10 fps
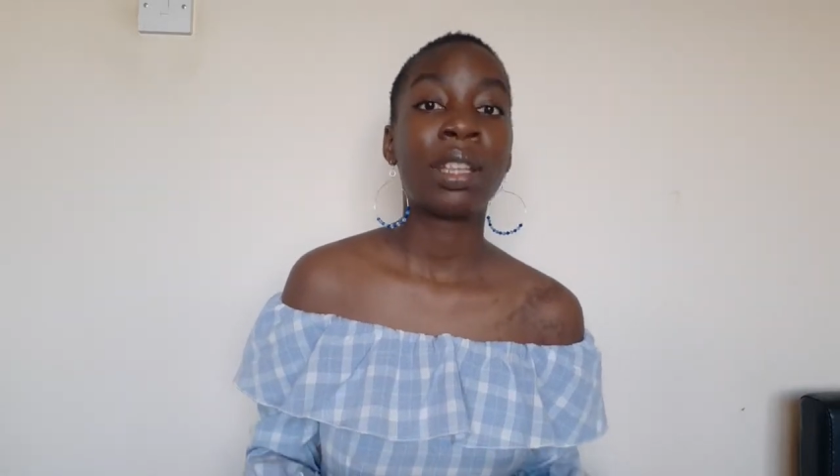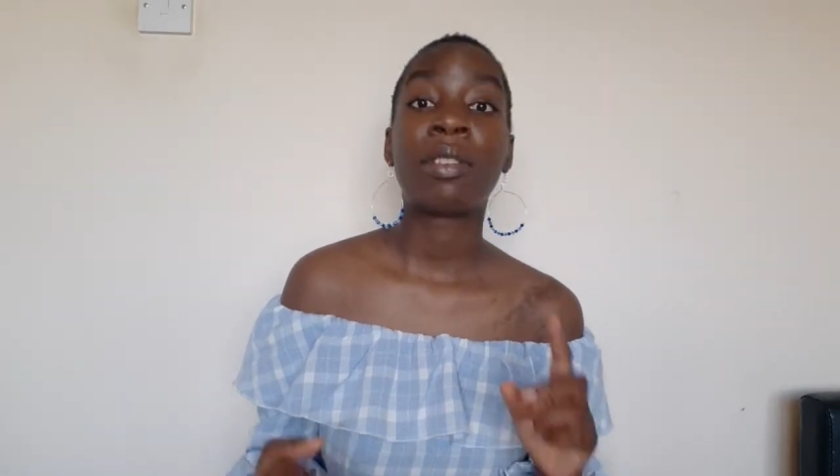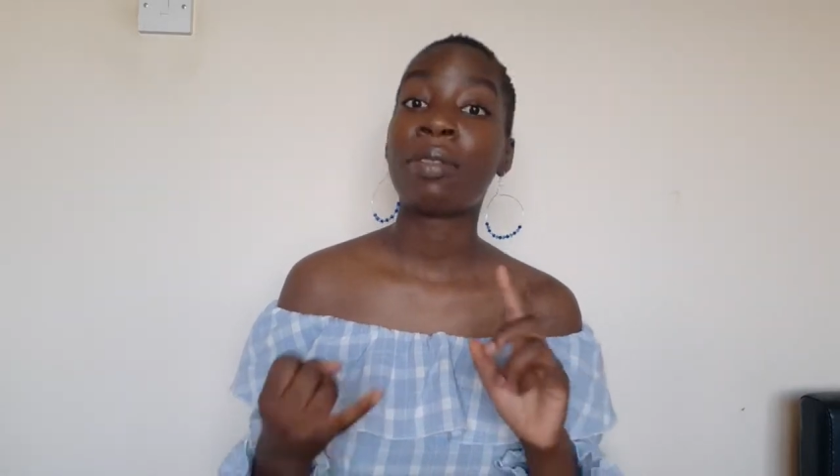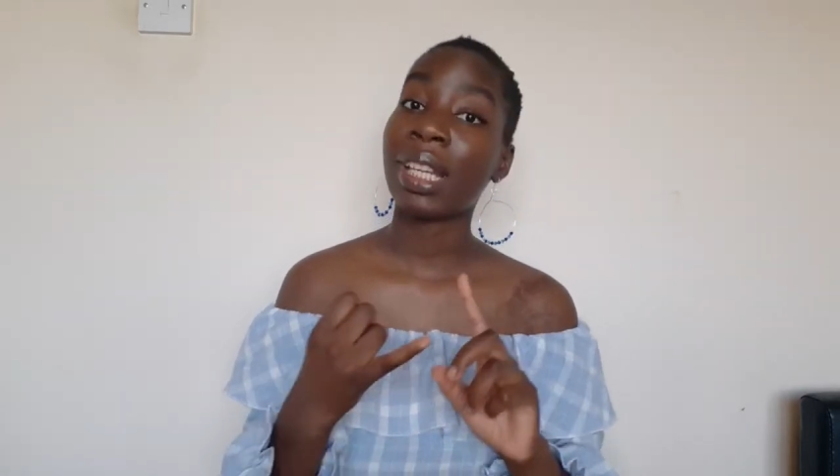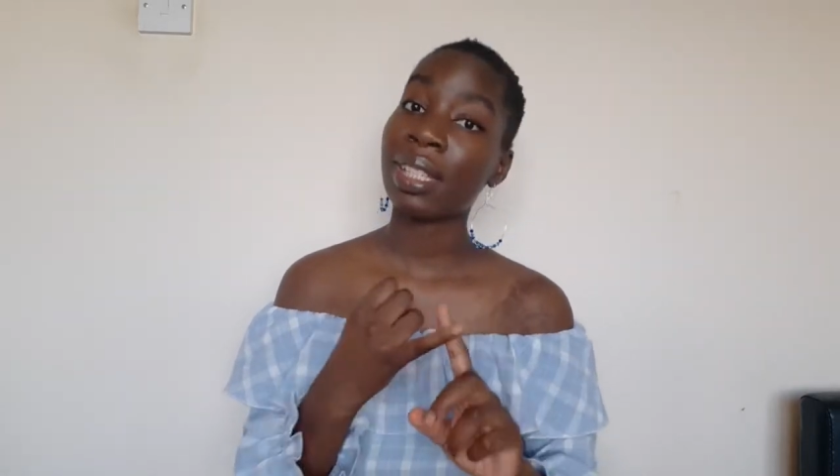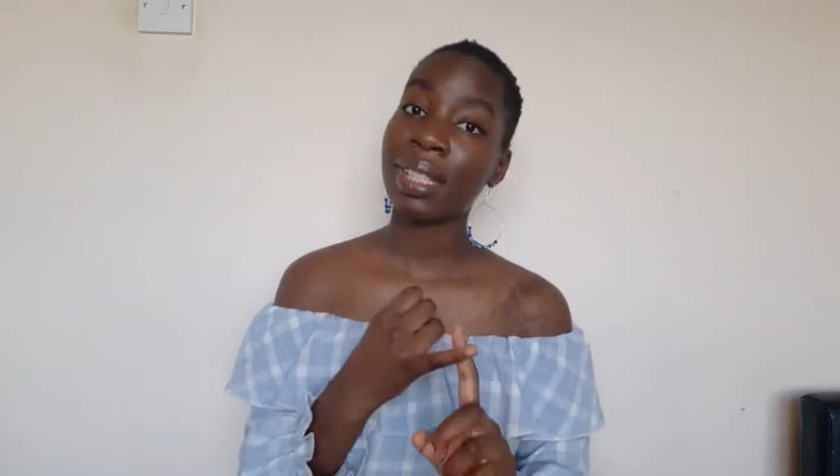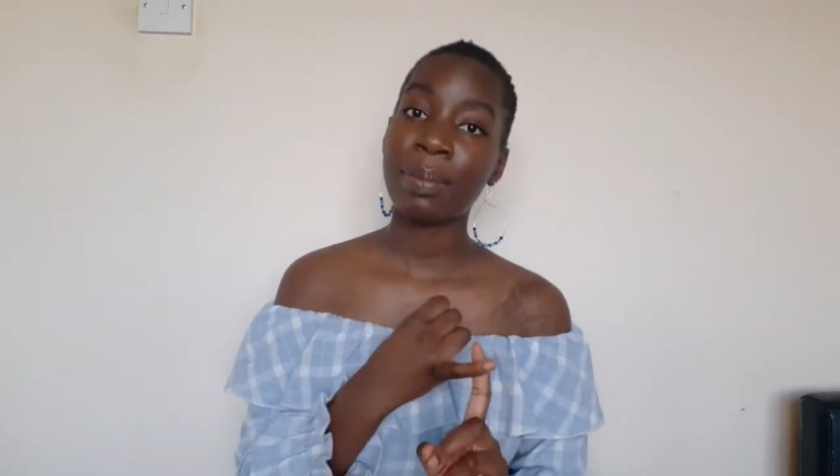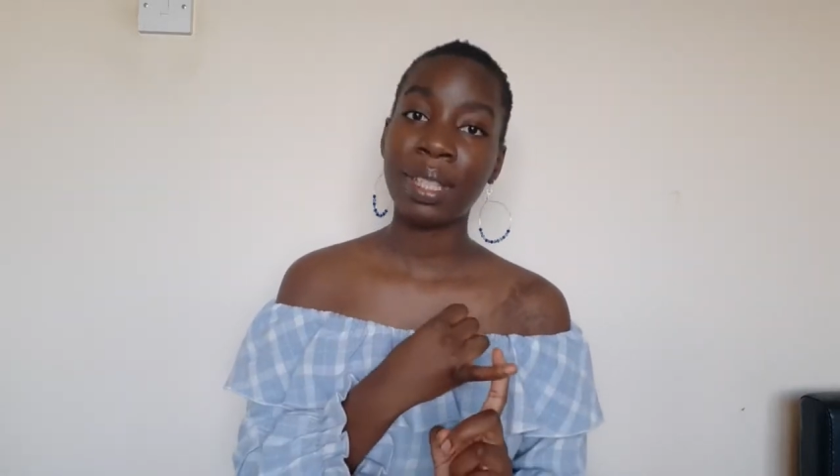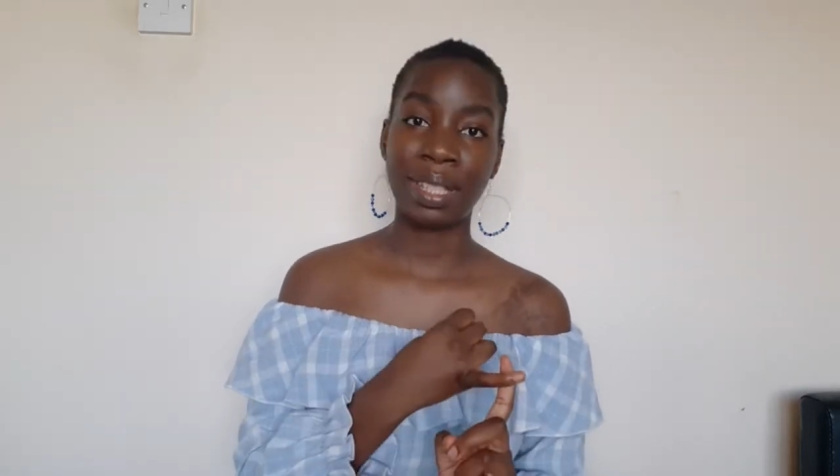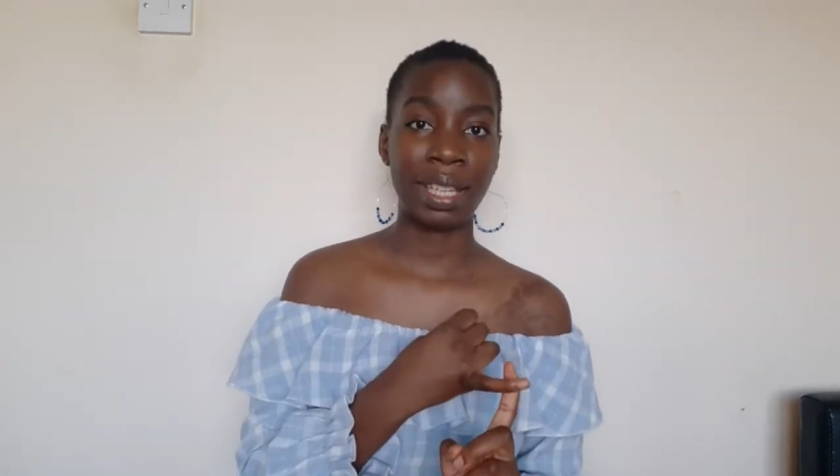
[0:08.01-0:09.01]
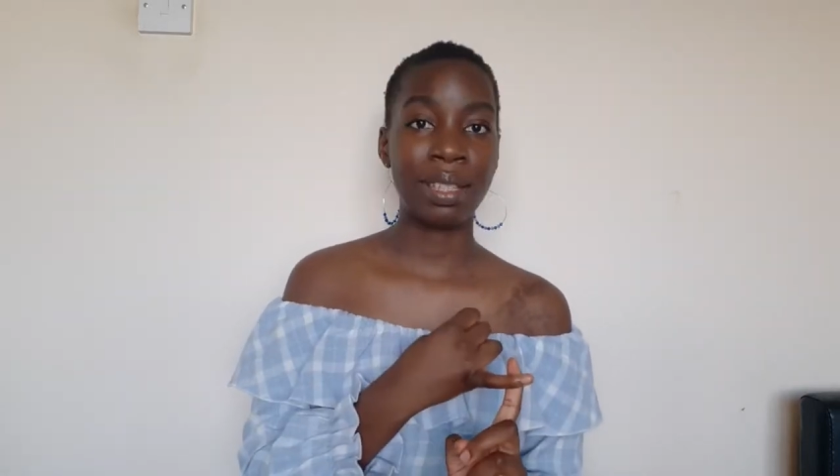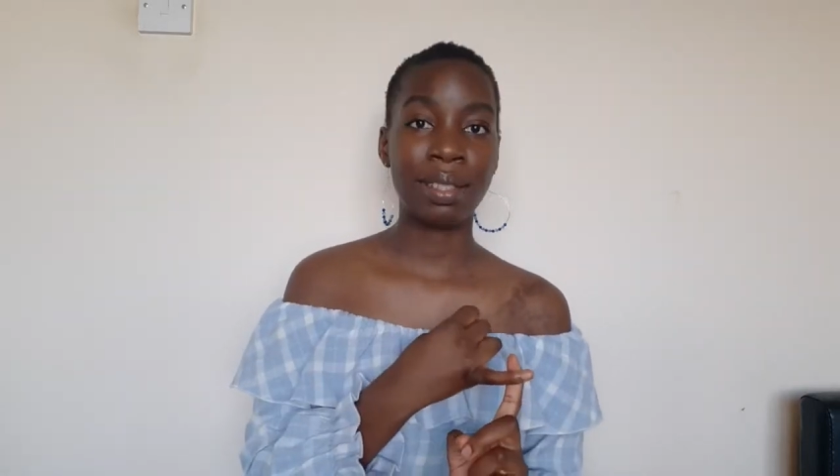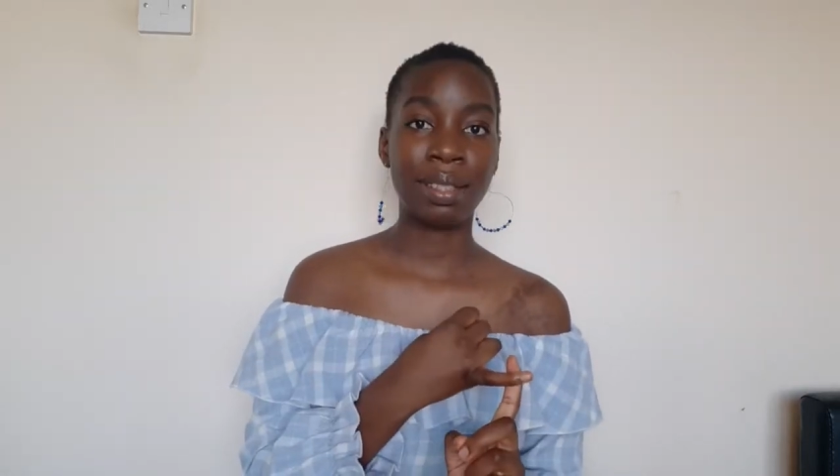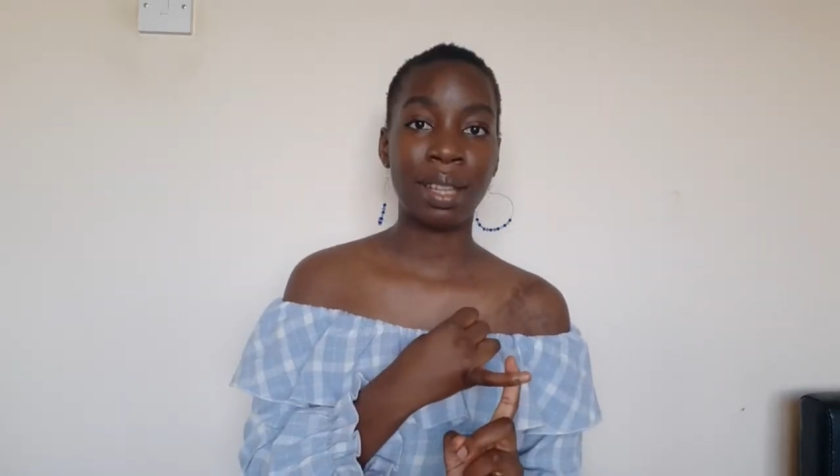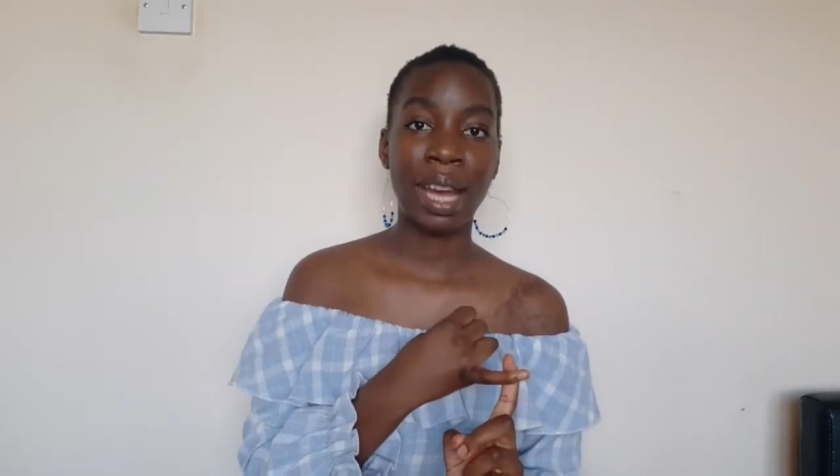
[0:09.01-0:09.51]
that racism
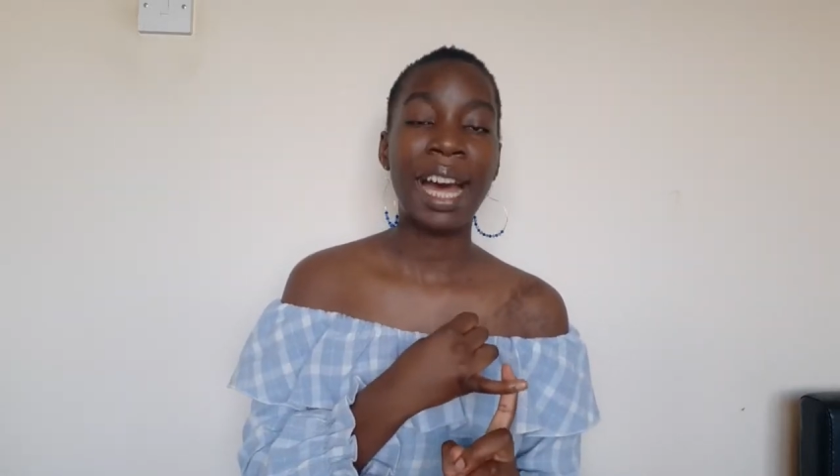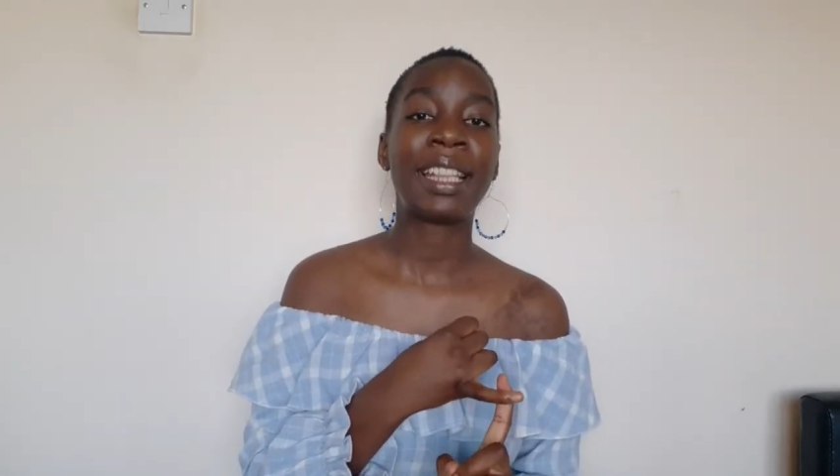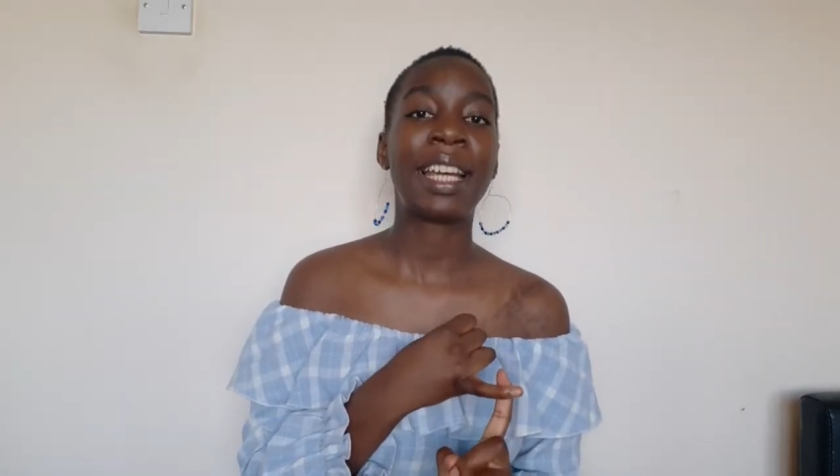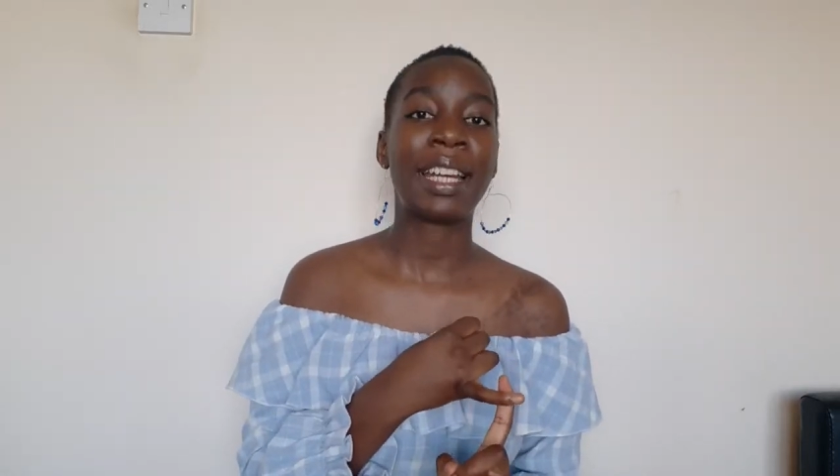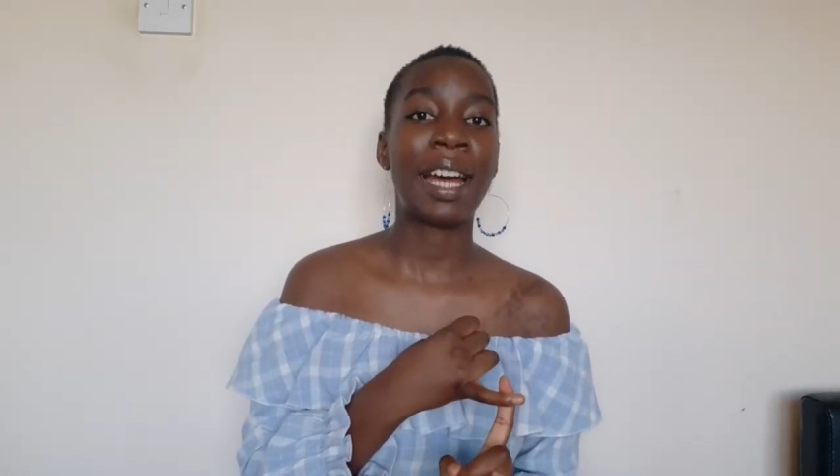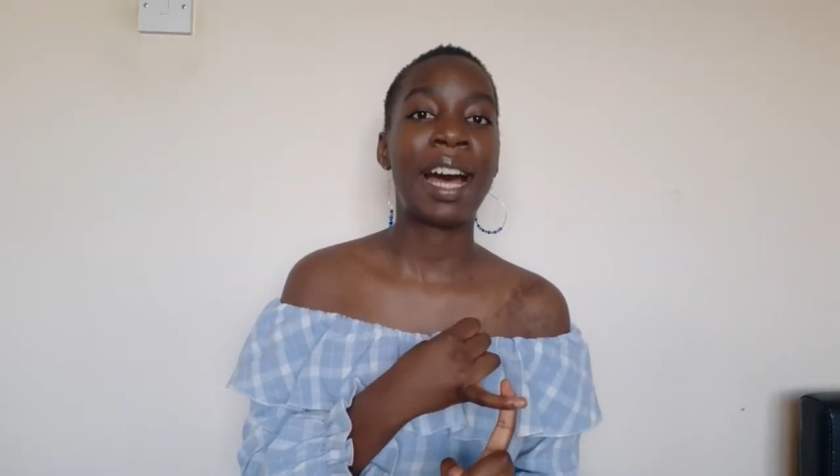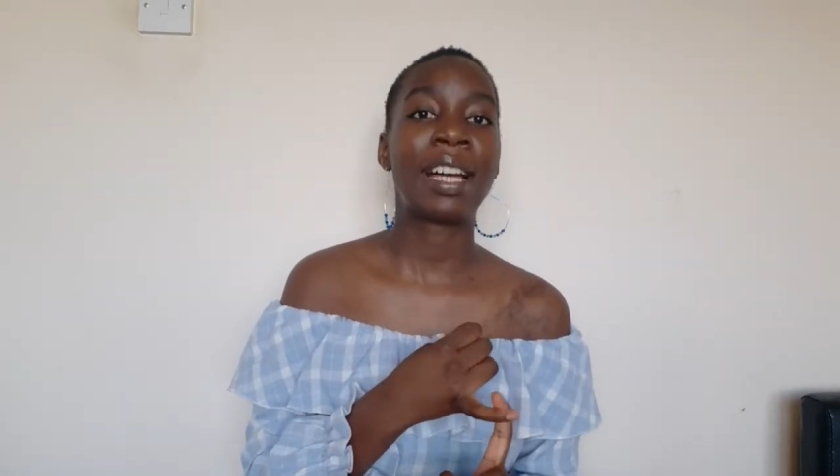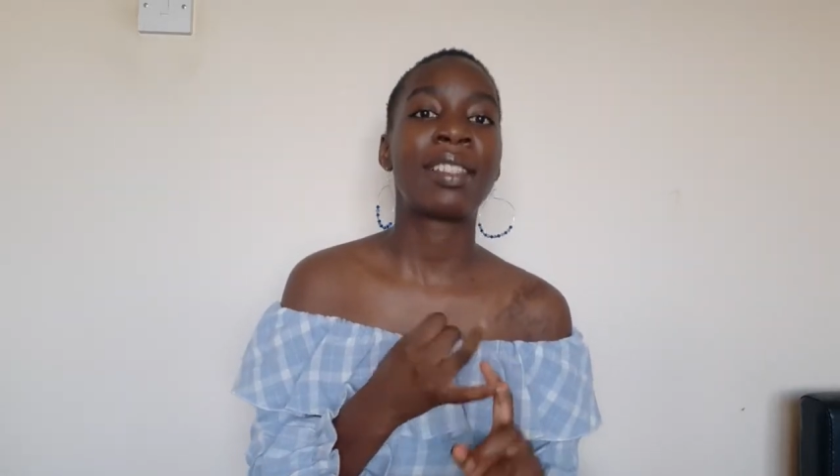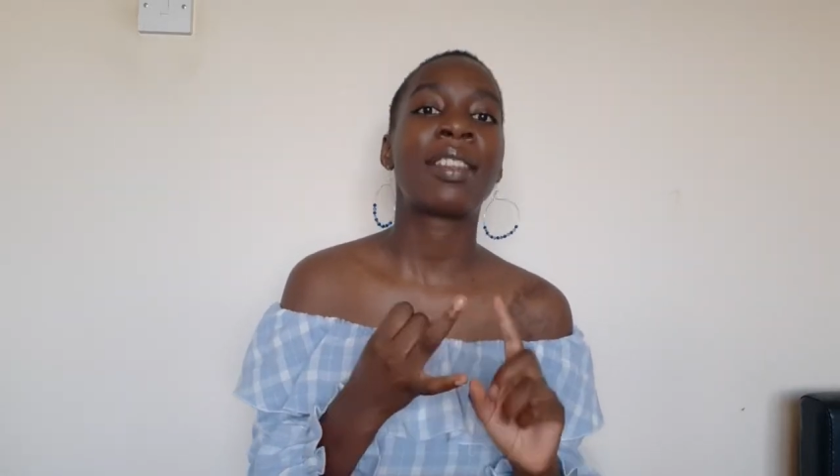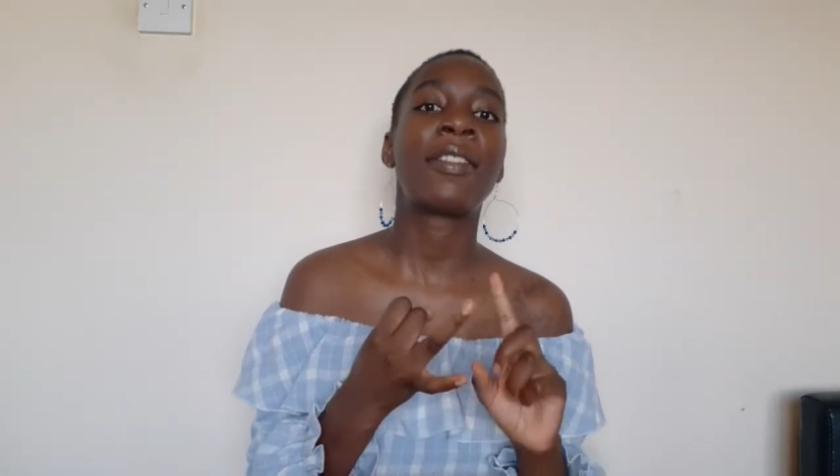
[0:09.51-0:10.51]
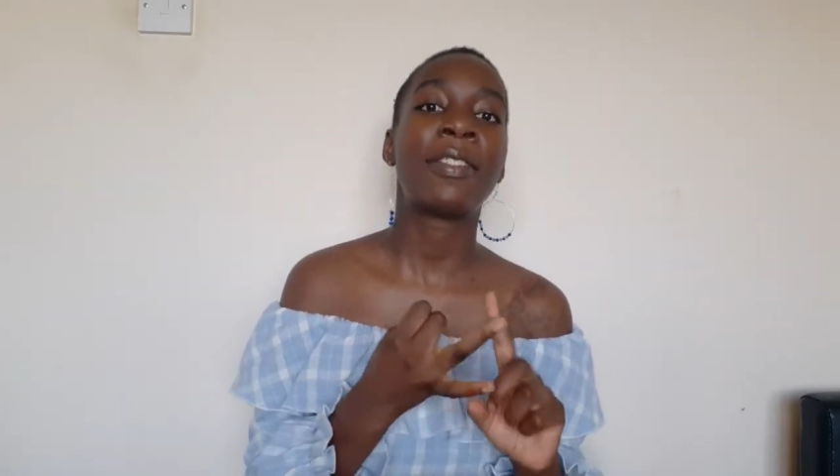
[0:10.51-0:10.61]
exists and that it has